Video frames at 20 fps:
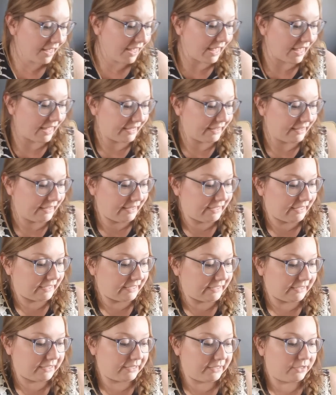And
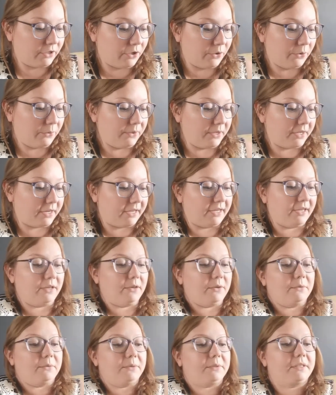the toe that I
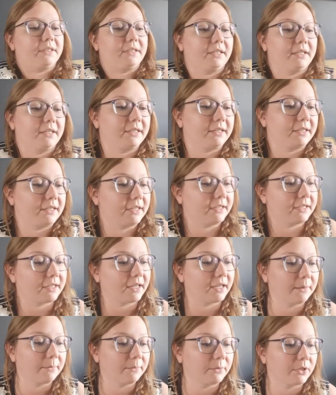use is the
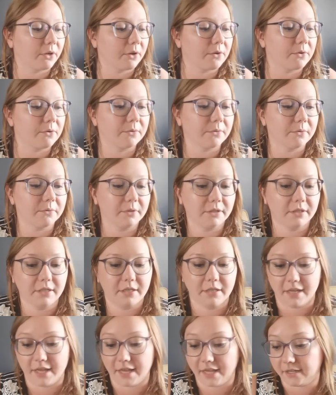same toe
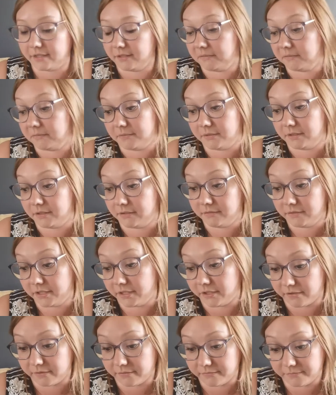and
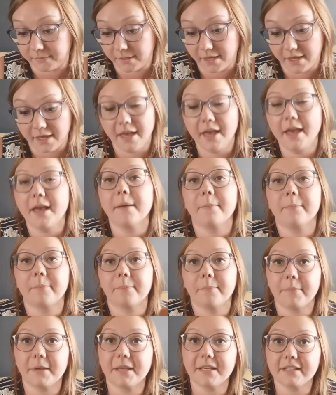kilt.
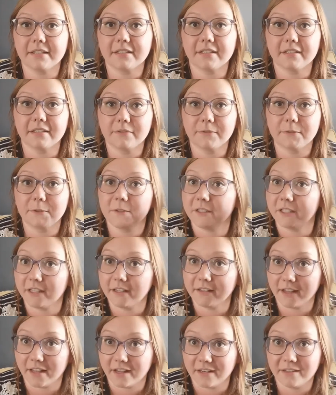Basically, if you
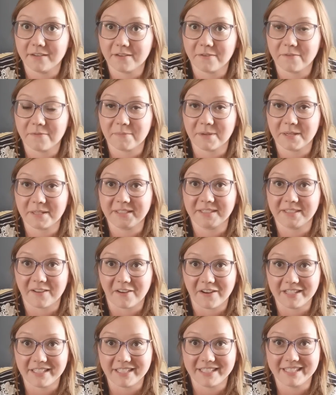knit any of my
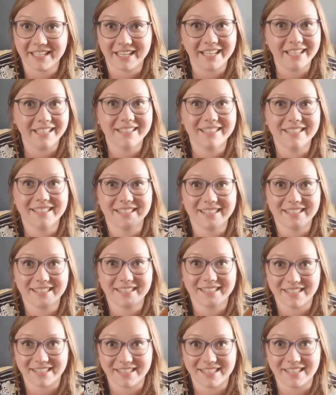sock designs,
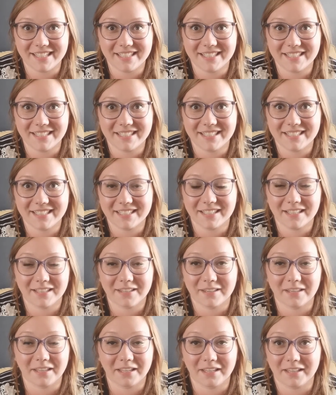this is
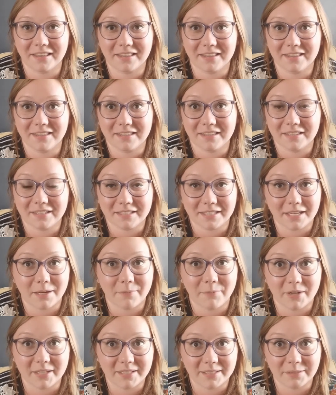like the
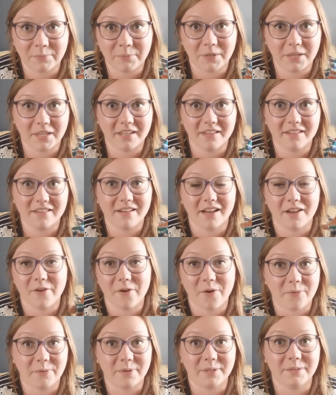same recipe. I
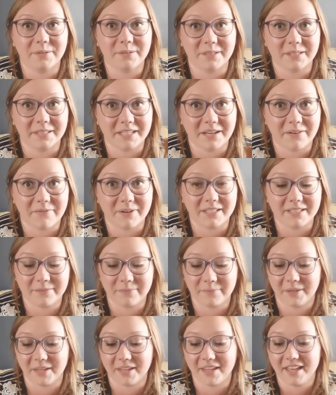always use the same
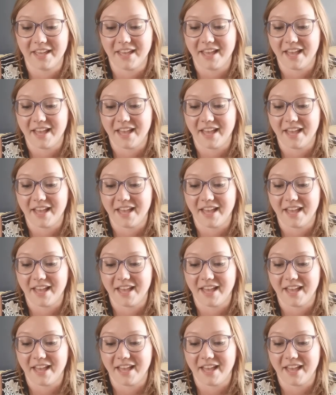recipe.